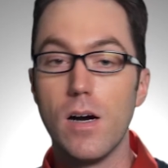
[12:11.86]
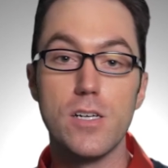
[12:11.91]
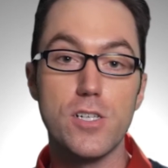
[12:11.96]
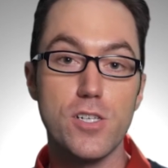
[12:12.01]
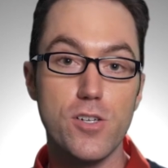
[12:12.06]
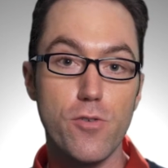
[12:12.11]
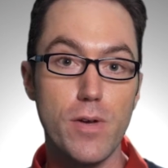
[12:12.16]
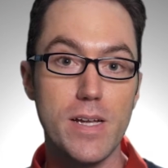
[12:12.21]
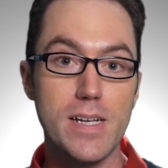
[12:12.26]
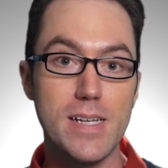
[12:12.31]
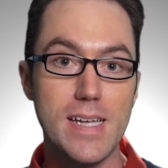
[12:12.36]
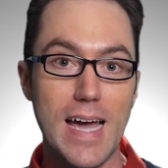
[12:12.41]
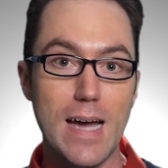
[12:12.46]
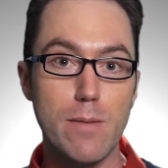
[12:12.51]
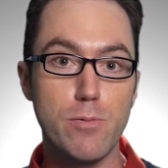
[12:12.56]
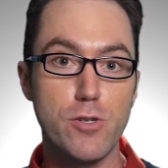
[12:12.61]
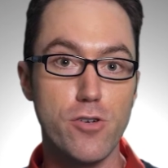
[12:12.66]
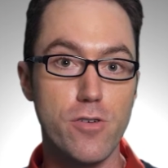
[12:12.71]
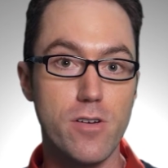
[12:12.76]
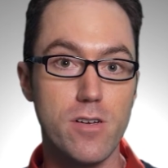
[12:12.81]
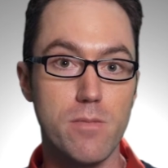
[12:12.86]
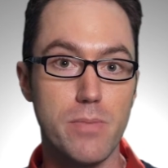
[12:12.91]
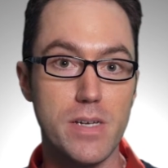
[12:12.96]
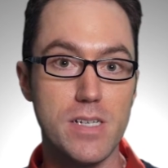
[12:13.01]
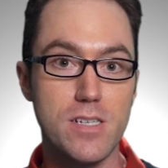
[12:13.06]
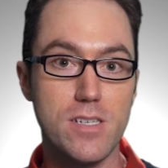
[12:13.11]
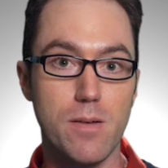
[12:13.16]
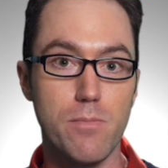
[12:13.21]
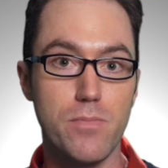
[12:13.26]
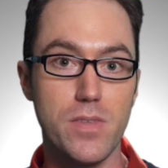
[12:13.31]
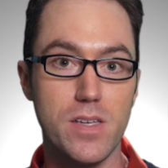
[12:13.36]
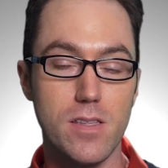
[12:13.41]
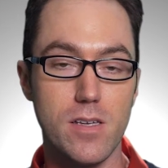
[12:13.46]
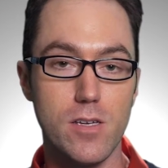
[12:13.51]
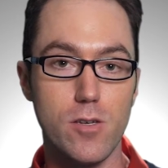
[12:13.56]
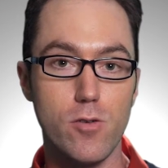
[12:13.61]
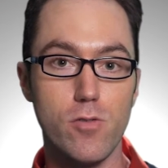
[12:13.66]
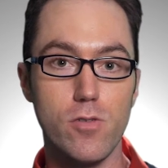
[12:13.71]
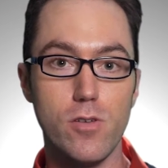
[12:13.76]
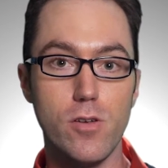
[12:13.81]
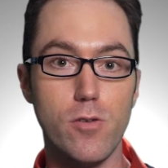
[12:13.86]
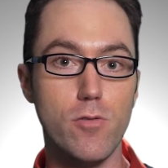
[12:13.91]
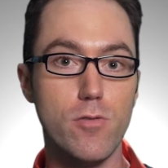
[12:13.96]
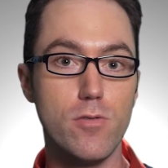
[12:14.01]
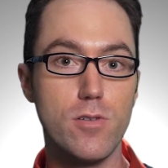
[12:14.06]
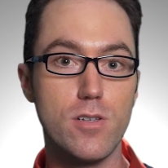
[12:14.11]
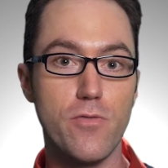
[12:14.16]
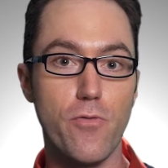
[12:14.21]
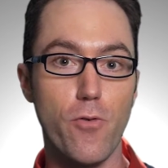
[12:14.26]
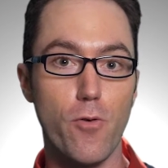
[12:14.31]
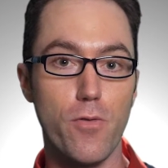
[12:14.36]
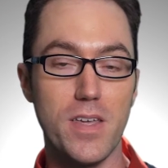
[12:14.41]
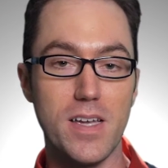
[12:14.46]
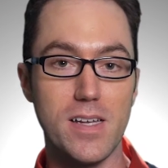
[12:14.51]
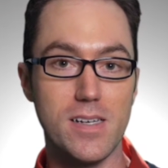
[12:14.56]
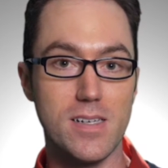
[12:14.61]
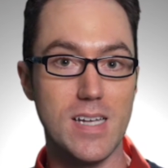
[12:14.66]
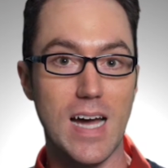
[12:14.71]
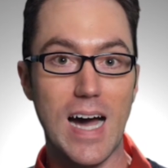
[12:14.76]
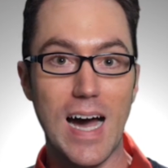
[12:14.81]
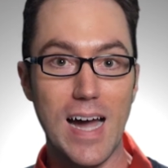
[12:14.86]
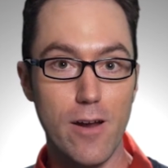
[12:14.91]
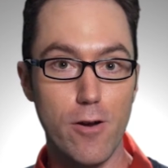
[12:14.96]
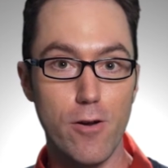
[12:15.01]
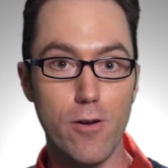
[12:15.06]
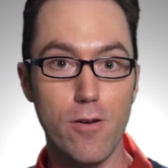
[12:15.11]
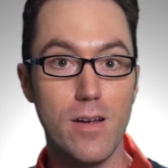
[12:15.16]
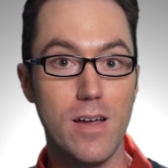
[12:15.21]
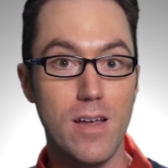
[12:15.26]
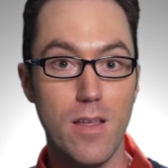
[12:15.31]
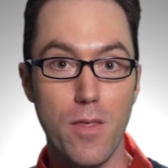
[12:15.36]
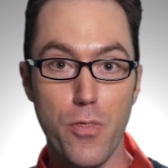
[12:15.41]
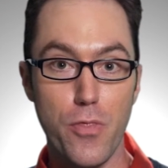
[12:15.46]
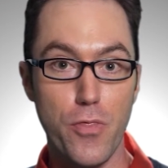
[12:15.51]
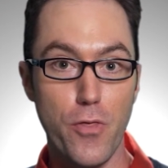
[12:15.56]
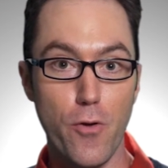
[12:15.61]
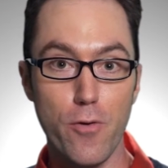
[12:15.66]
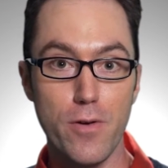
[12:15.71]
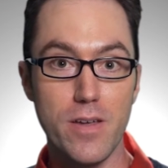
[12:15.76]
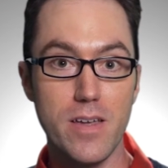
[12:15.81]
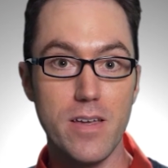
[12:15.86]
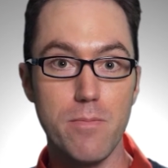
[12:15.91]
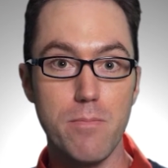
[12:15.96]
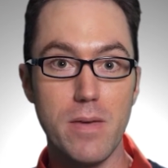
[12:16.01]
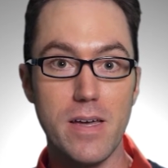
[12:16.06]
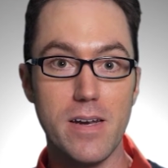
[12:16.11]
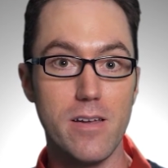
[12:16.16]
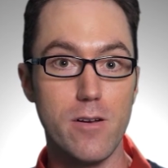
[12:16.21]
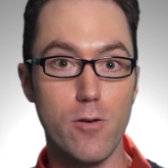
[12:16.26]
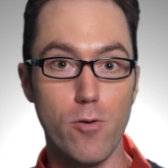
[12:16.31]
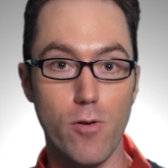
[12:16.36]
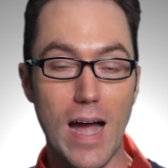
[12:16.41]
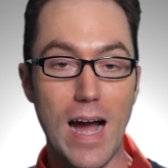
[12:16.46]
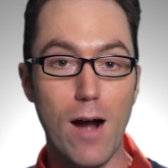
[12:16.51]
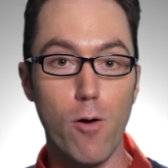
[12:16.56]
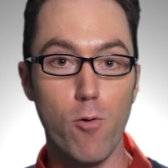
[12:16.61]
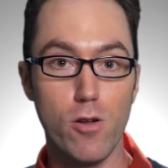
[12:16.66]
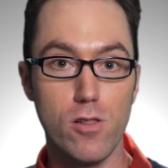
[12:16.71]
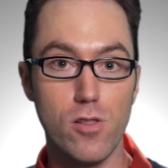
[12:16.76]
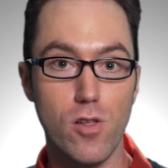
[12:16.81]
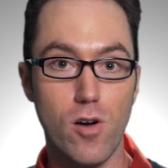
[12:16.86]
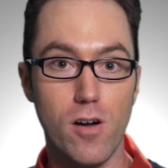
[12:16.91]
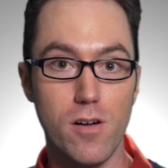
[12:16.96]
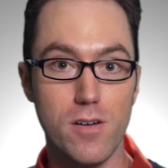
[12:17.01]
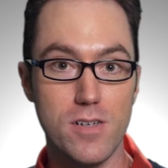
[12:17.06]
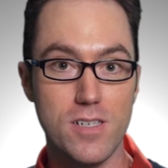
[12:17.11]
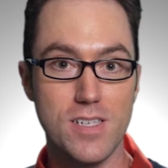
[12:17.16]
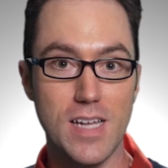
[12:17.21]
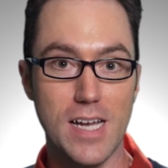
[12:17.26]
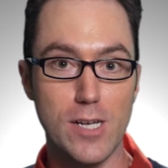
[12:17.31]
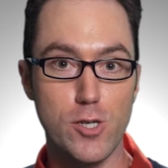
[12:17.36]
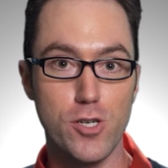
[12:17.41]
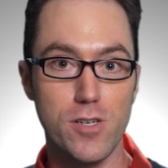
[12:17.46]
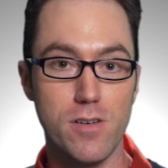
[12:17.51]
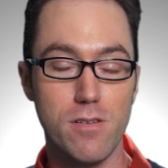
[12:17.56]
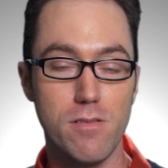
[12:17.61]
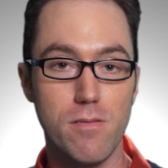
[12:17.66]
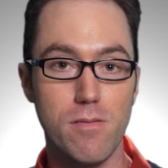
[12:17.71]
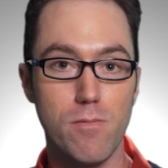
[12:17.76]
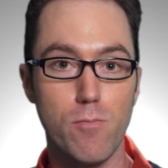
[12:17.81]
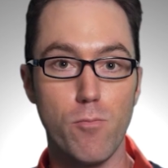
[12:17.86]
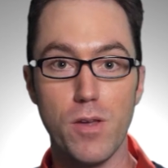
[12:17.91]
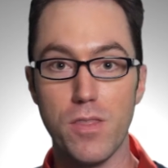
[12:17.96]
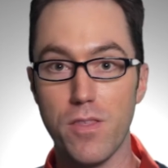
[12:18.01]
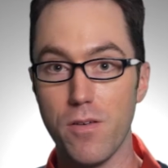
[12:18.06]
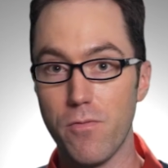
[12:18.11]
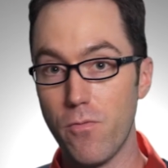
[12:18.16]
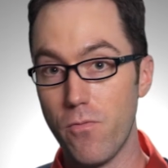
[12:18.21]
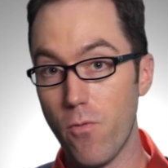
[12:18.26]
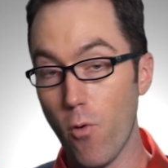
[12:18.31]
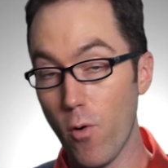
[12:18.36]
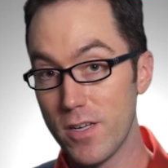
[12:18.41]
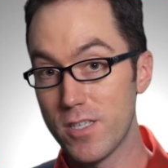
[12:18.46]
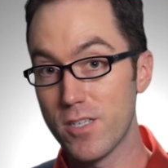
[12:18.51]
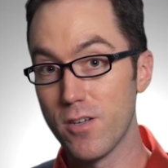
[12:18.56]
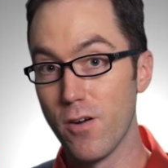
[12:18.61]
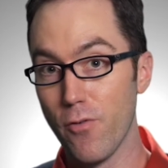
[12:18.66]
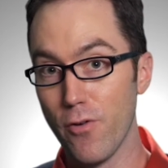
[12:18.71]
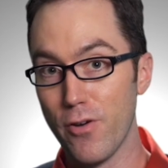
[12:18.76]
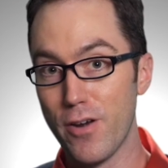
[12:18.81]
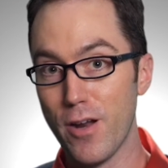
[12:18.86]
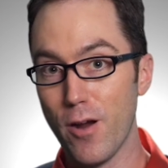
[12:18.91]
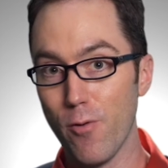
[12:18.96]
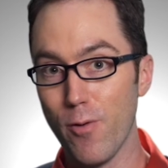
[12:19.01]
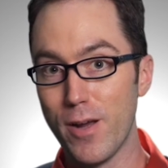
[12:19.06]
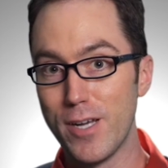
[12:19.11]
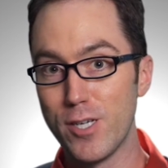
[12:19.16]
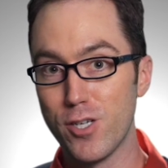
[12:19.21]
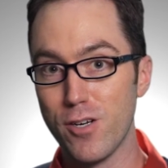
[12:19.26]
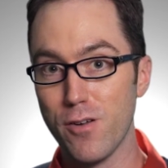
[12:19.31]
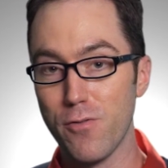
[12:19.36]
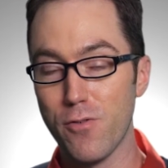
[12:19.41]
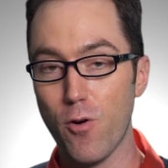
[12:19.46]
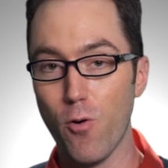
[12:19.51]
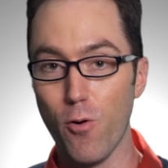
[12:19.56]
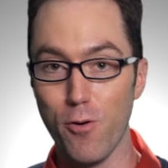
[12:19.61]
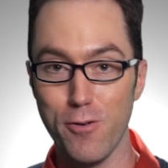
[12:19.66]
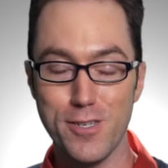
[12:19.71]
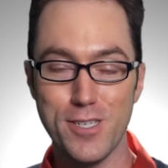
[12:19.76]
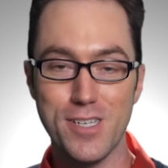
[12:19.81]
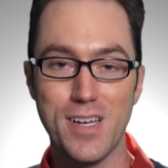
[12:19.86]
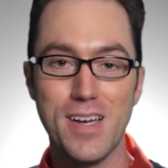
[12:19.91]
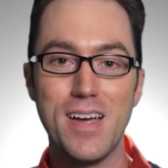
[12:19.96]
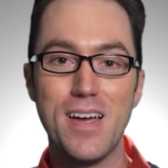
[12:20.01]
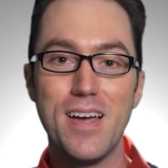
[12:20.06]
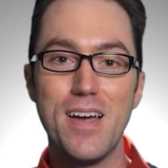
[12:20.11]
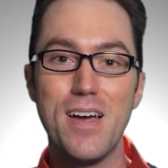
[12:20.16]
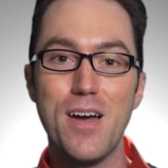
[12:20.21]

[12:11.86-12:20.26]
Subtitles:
A screen capture could be something that you use for the entire 30-minute or hour-long session with a voiceover narration, of course,